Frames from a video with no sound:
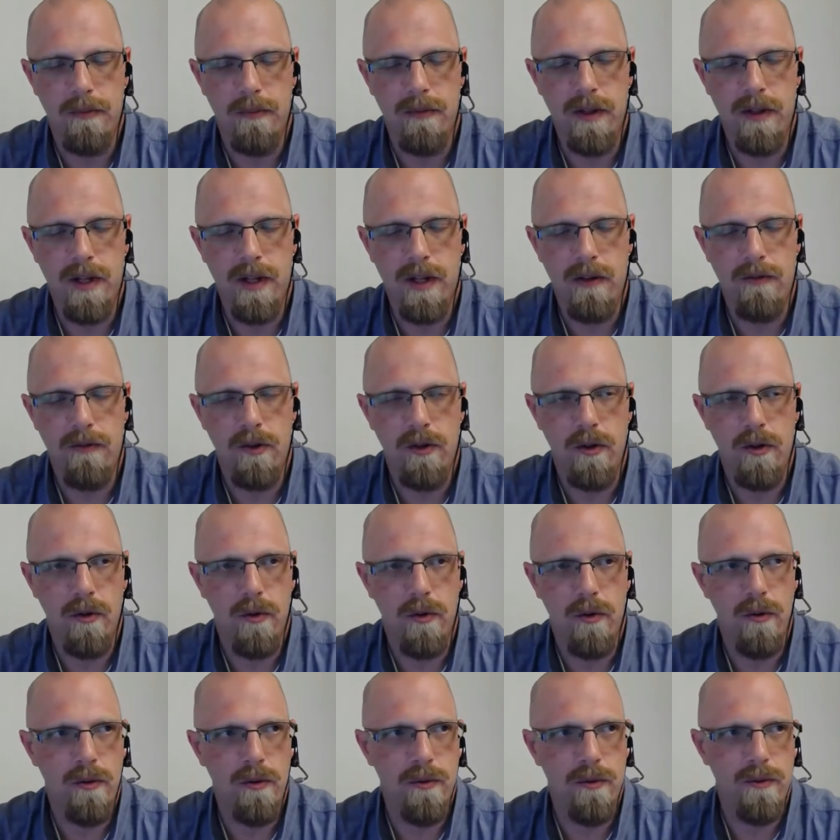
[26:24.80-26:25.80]
If
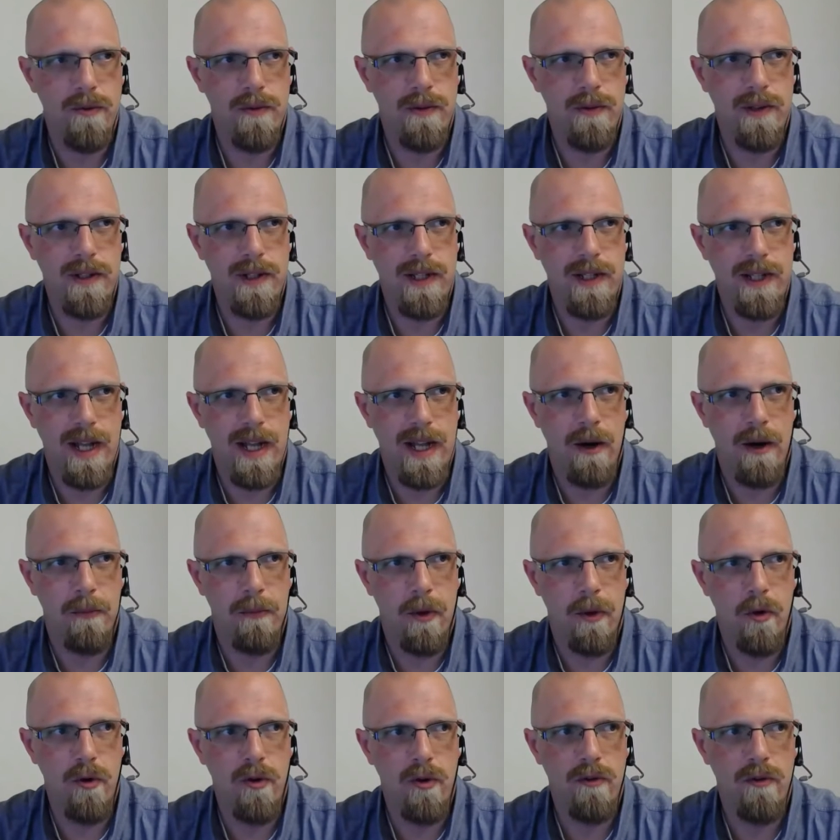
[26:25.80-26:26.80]
you Now,
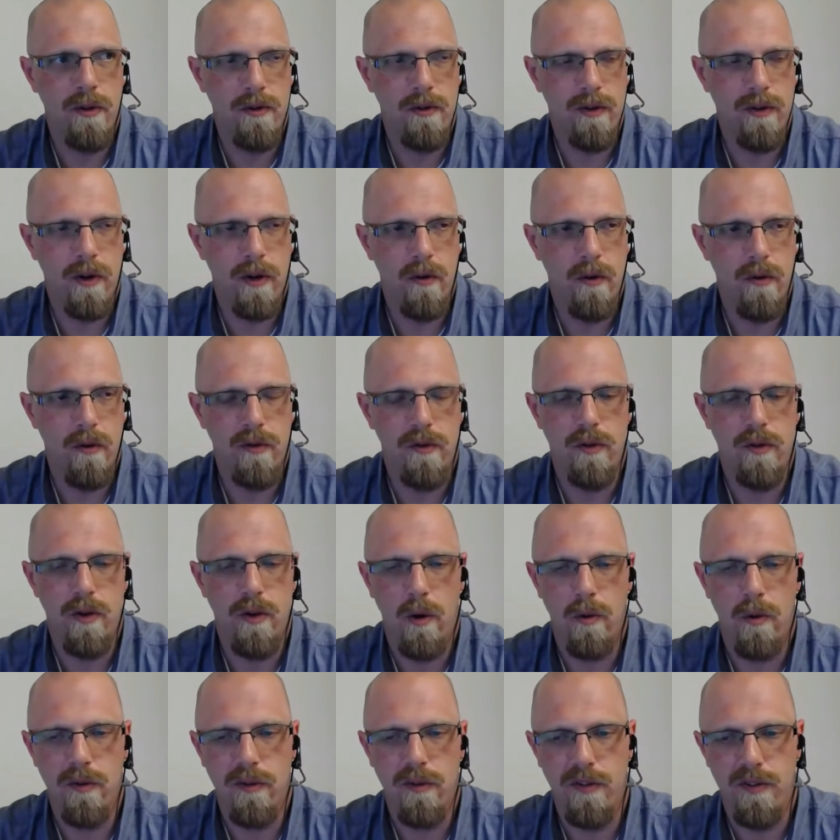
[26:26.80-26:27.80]
most of our phones
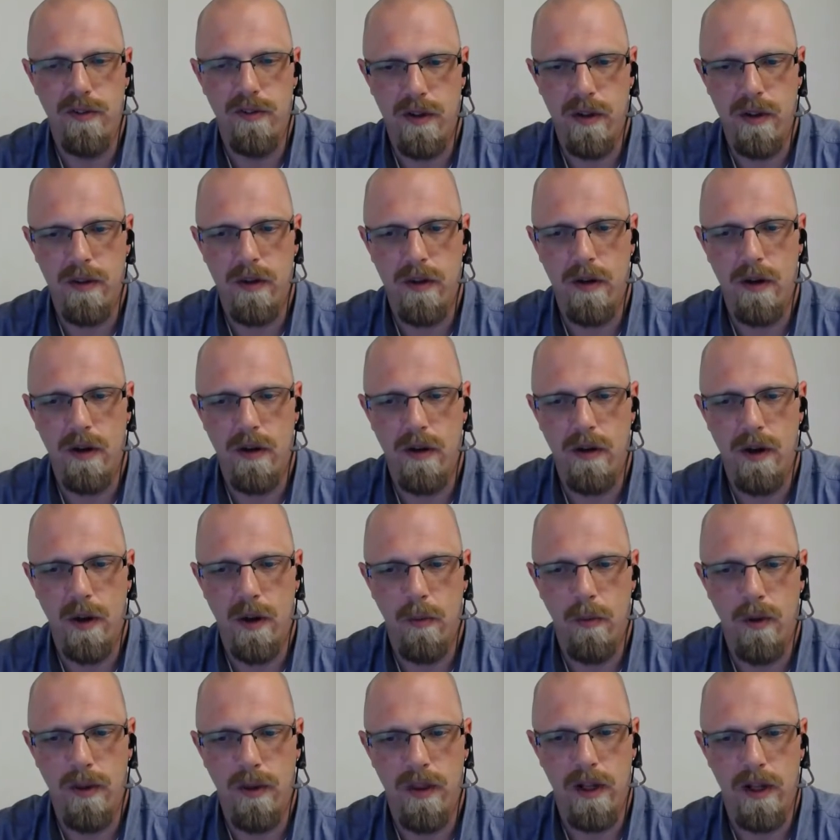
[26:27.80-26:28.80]
don't sit there
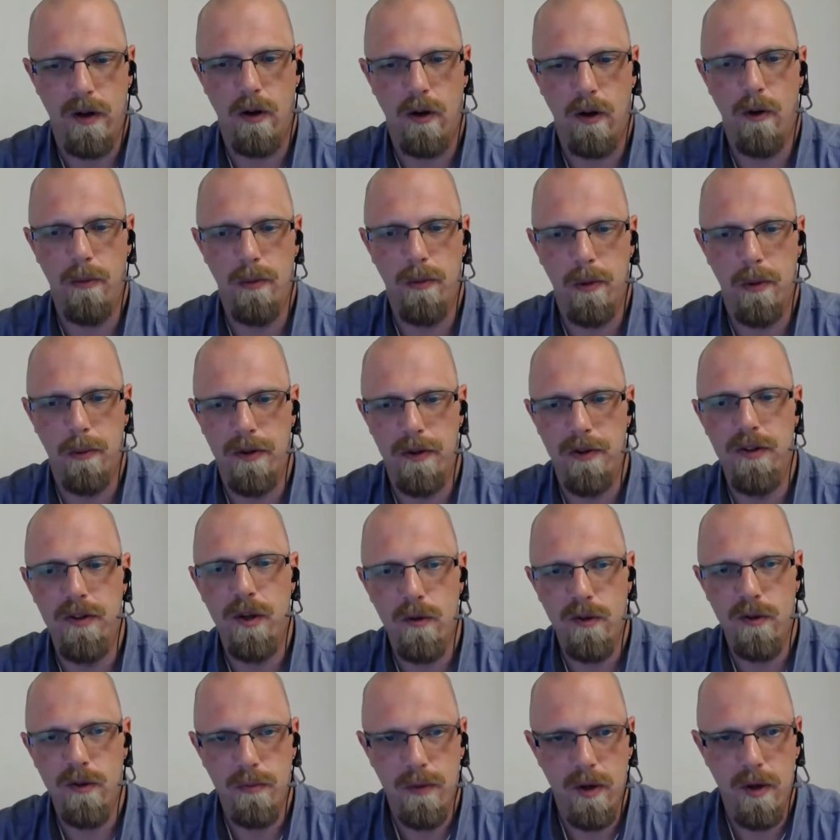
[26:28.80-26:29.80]
in what they call
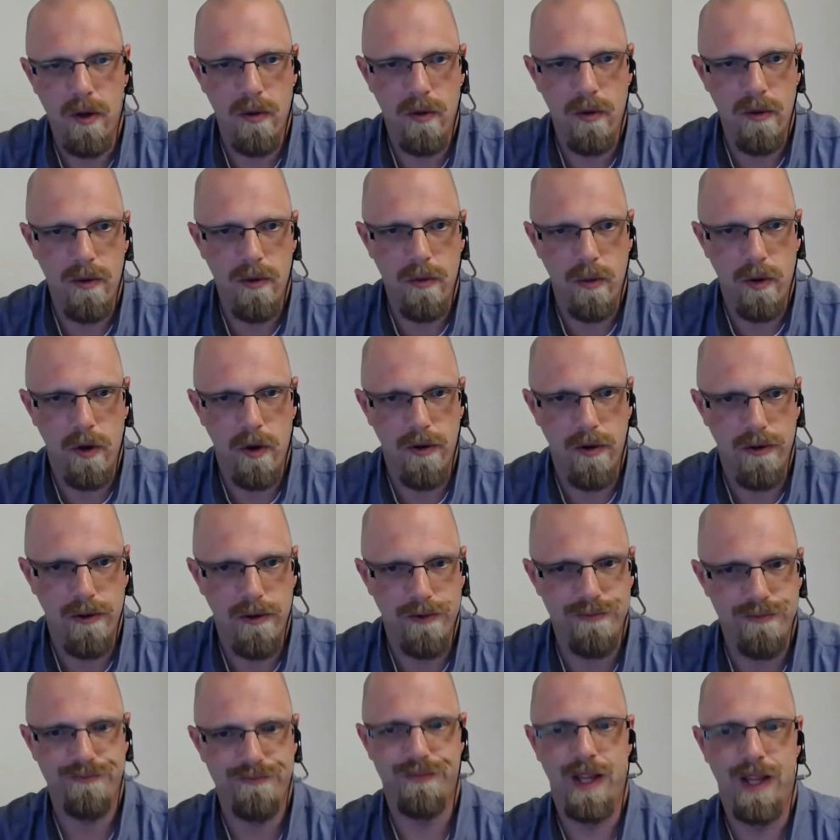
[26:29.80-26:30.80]
promiscuous mode, where
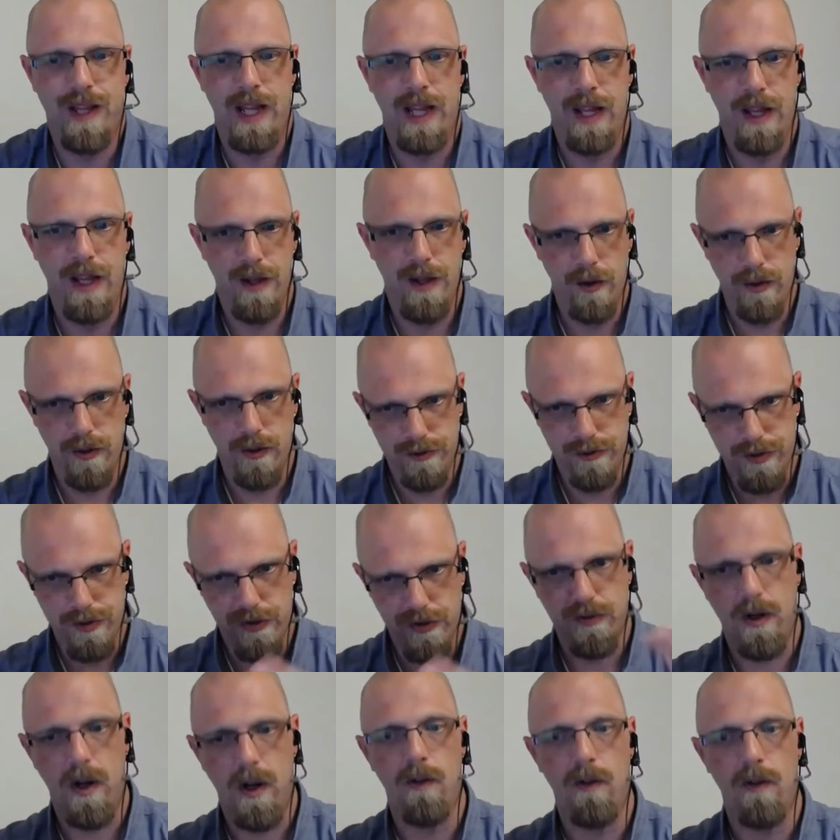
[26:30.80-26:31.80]
they're
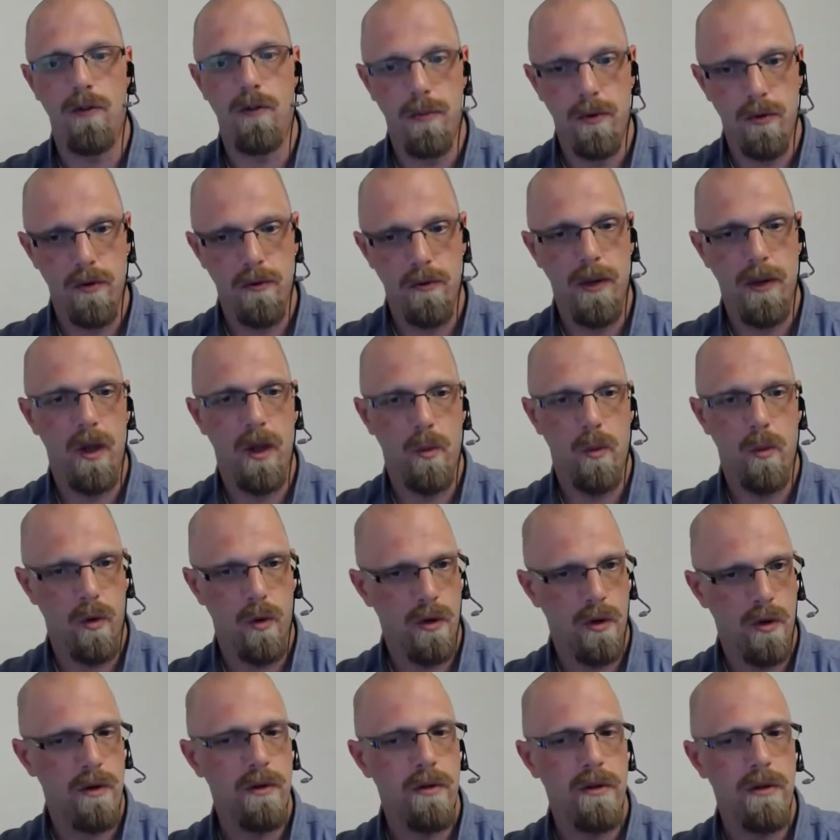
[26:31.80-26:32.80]
discoverable by the
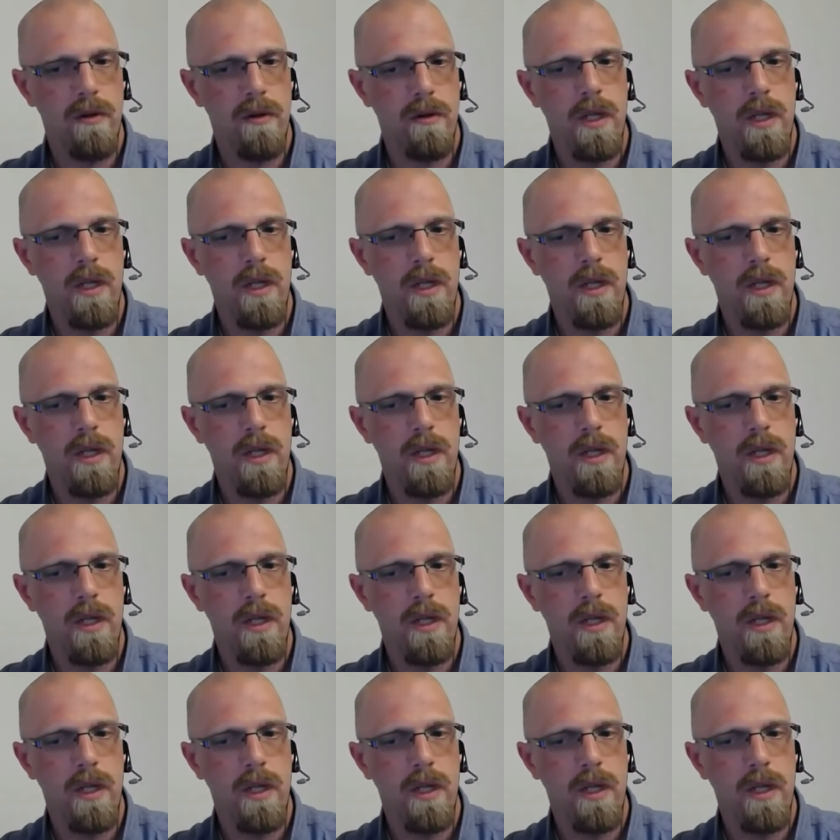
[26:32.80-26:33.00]
world,